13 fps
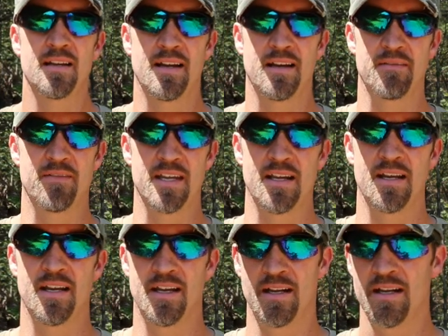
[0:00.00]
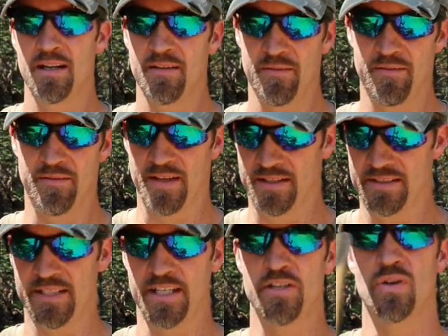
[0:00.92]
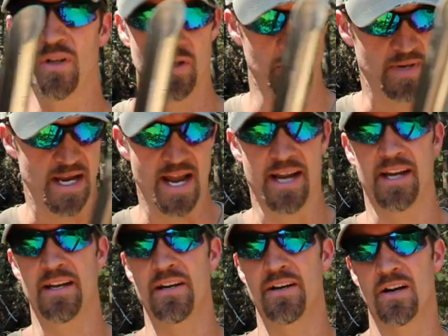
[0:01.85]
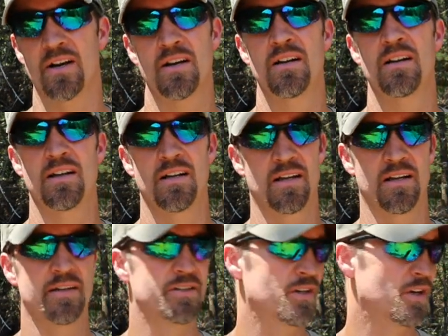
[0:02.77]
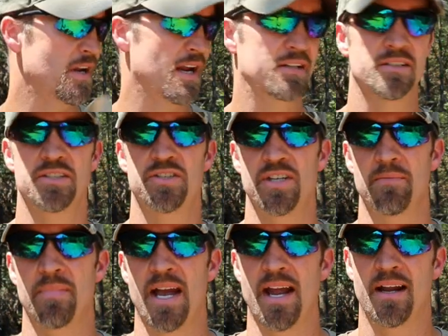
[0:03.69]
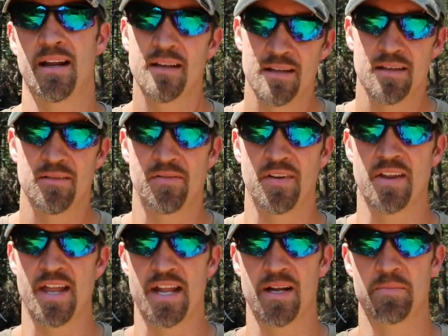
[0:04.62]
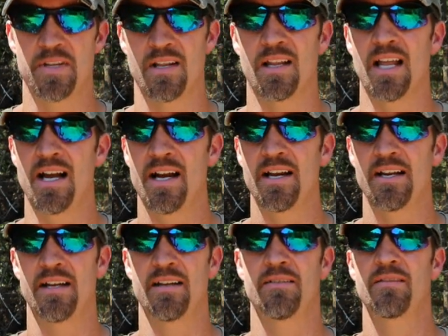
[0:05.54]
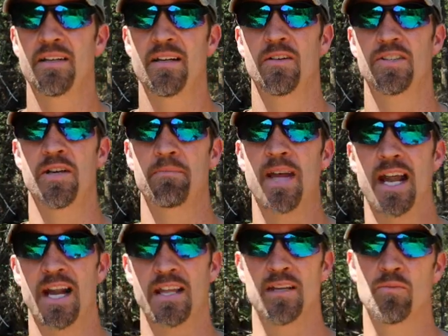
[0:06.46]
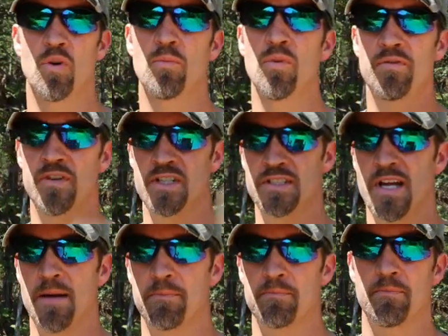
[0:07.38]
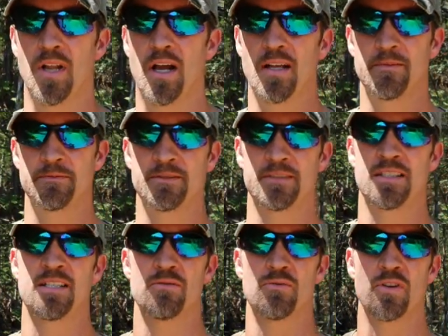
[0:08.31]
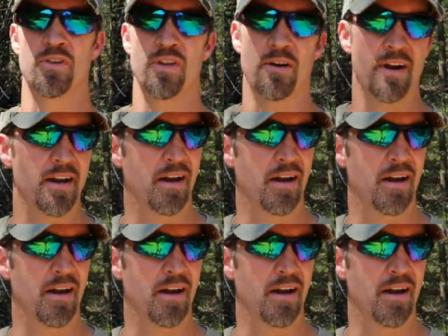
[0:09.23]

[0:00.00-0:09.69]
and then they send you a little bag in here that you're going to actually ship back. Fill that up to the line and ship back, and then we'll move to his top plot. We'll do that right